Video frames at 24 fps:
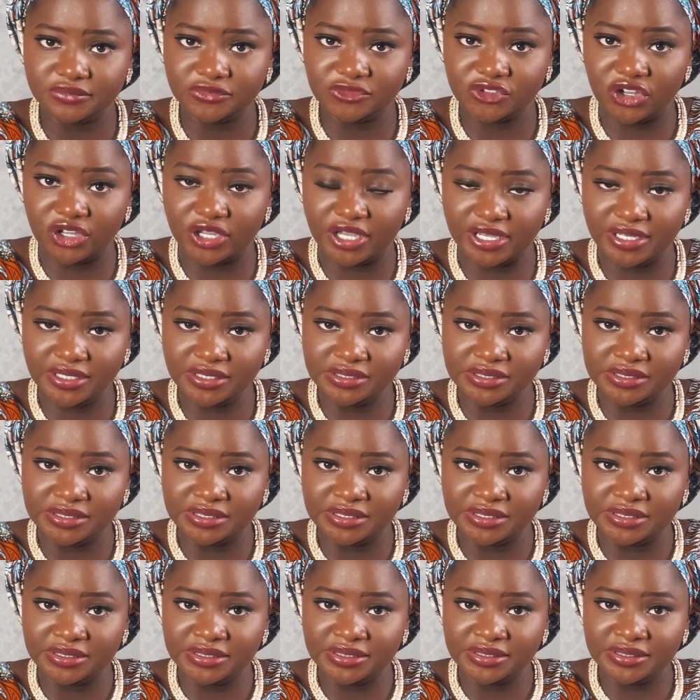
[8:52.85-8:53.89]
Okay?
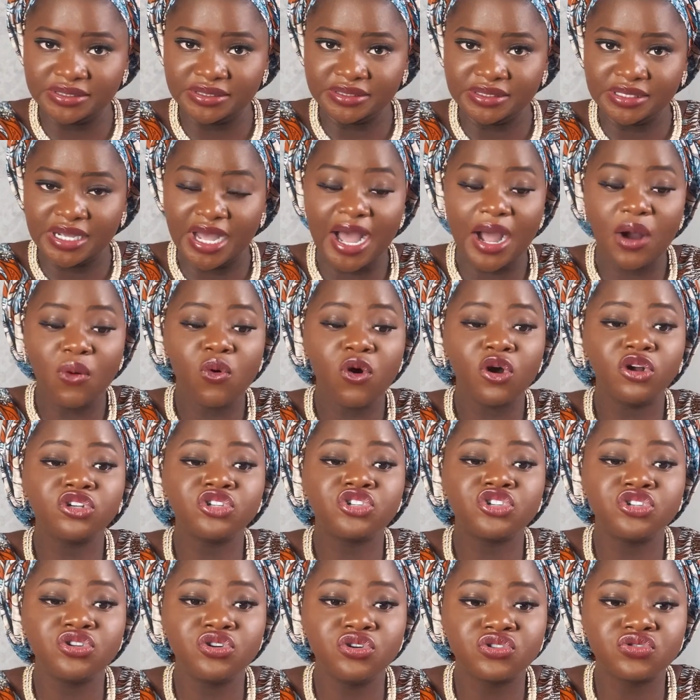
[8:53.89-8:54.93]
I
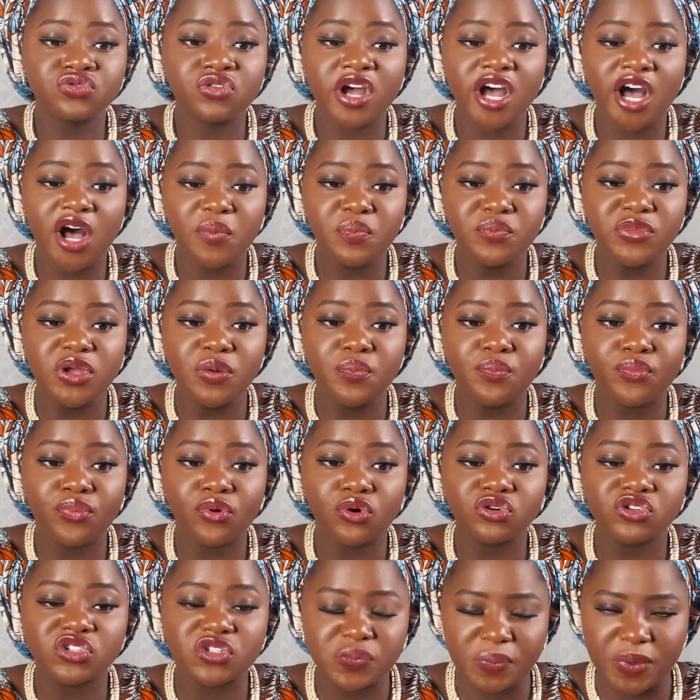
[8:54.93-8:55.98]
want you to help me
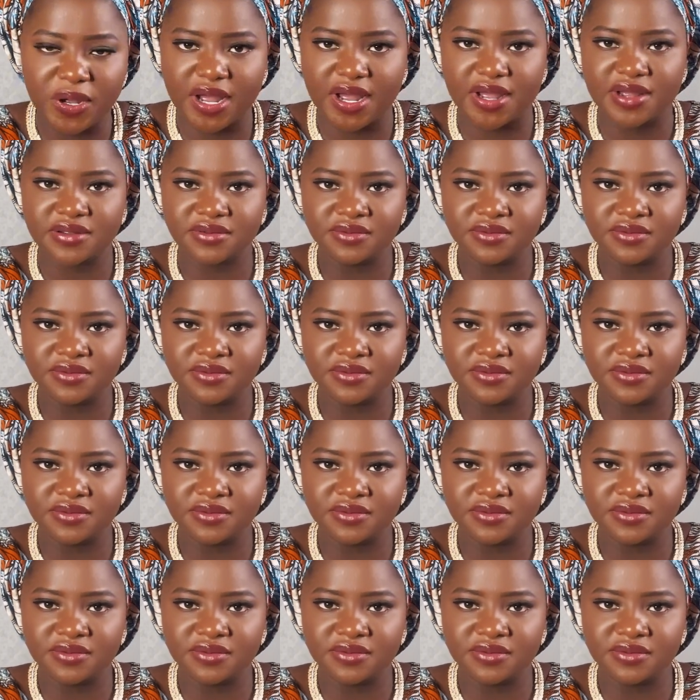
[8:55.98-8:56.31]
prosper.